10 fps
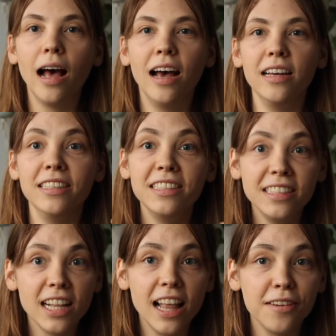I
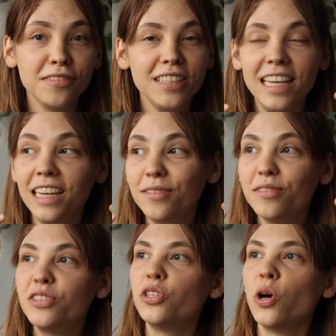still have teeth,
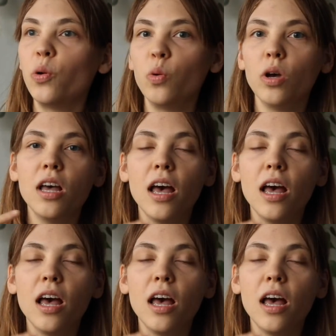so